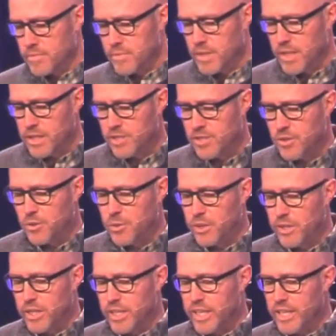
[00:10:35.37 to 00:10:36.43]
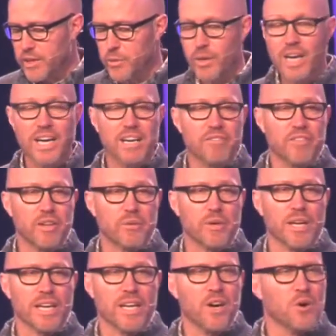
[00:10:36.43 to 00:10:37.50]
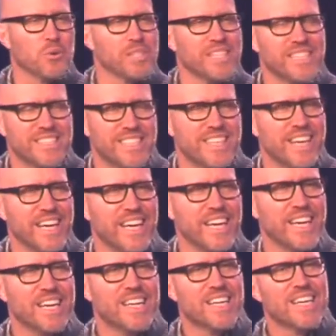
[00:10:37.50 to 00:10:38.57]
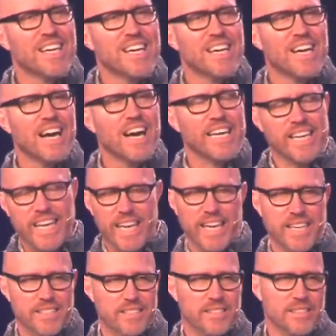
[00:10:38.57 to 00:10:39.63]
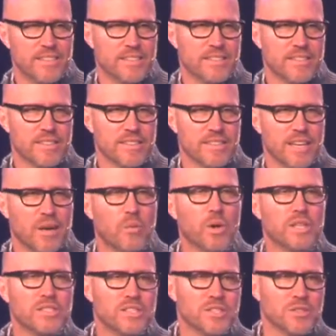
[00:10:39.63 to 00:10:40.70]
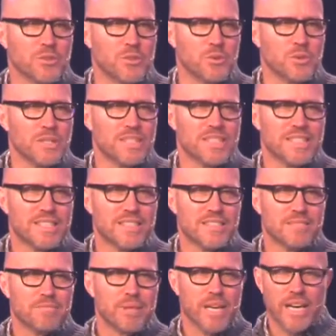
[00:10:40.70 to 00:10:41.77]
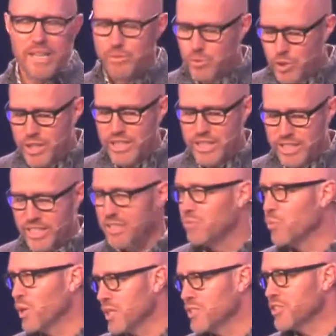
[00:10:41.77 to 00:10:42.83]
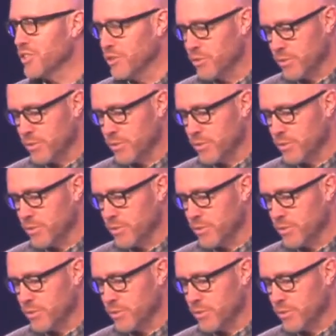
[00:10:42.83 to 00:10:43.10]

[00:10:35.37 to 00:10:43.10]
And so when the king arrived, they were like, Oh, is that today? I can't. I want to, but I really didn't want to.